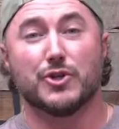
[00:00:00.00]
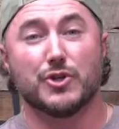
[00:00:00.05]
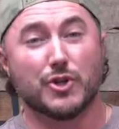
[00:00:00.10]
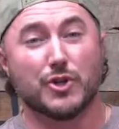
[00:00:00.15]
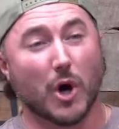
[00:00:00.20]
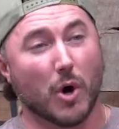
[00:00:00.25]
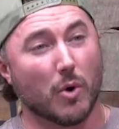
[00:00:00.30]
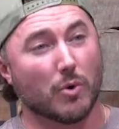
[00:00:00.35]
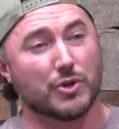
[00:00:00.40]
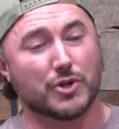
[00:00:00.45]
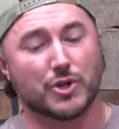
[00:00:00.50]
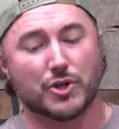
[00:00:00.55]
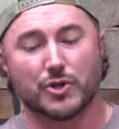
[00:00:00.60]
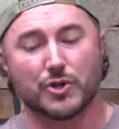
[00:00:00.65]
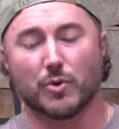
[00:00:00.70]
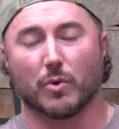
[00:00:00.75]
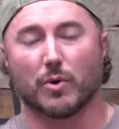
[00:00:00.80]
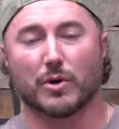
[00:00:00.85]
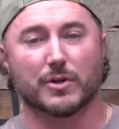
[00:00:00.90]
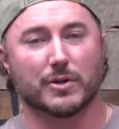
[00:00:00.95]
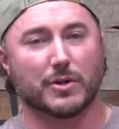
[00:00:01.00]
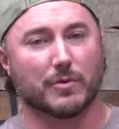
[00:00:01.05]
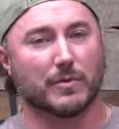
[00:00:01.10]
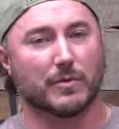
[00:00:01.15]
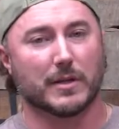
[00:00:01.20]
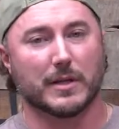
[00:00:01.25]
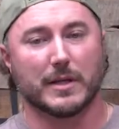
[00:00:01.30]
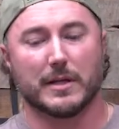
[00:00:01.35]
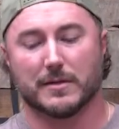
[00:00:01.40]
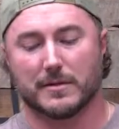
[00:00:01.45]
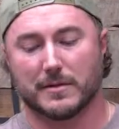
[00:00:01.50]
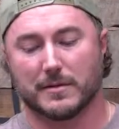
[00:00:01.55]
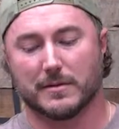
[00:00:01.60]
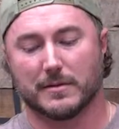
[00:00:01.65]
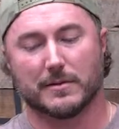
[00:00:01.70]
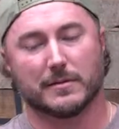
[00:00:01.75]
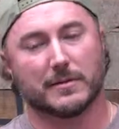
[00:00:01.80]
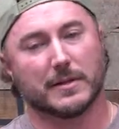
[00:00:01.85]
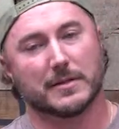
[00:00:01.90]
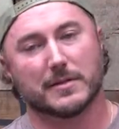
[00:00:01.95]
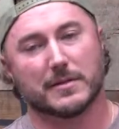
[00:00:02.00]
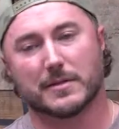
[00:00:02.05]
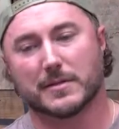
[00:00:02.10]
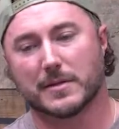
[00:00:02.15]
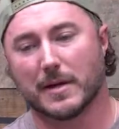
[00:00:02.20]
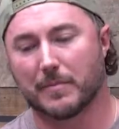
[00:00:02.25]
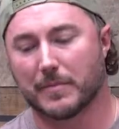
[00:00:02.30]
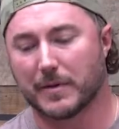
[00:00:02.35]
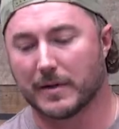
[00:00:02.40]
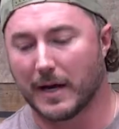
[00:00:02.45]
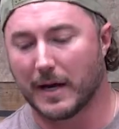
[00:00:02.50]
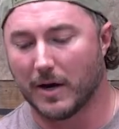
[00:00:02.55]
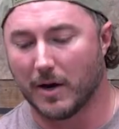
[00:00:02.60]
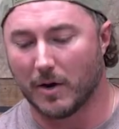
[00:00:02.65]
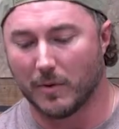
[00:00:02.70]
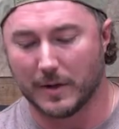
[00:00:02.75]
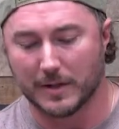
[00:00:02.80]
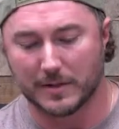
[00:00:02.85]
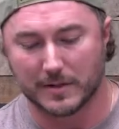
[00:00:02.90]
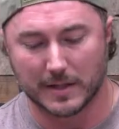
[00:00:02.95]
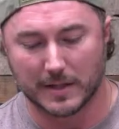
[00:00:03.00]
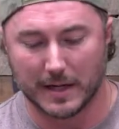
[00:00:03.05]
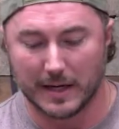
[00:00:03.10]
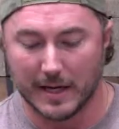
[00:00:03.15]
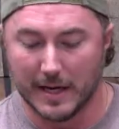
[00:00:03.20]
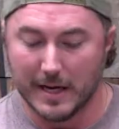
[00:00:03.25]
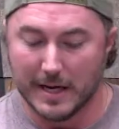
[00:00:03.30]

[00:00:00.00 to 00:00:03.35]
Don't short the release. This is something I always say.